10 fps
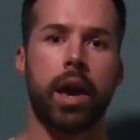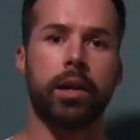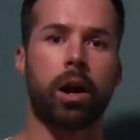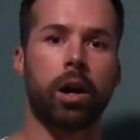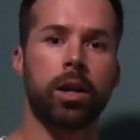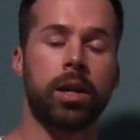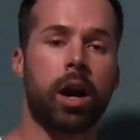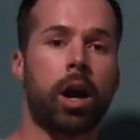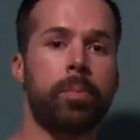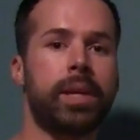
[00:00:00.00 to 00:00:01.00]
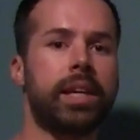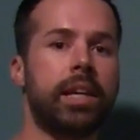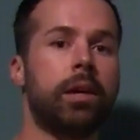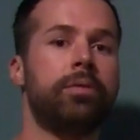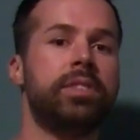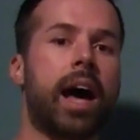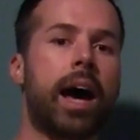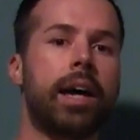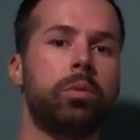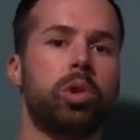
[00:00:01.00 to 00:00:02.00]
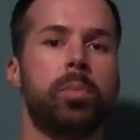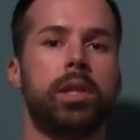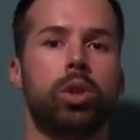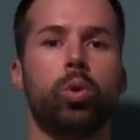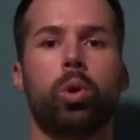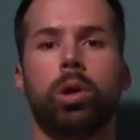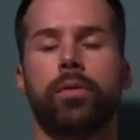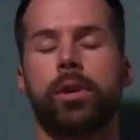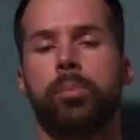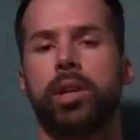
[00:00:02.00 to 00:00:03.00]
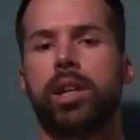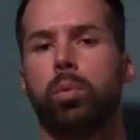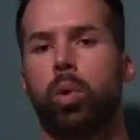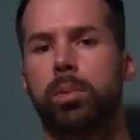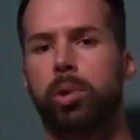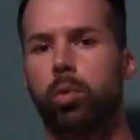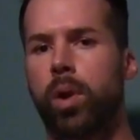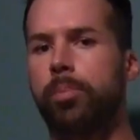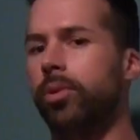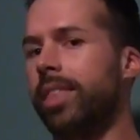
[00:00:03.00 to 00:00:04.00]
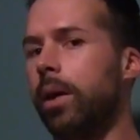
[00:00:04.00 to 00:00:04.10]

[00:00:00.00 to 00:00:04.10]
An Rpe of 9 would mean you could have completed 1 more rep with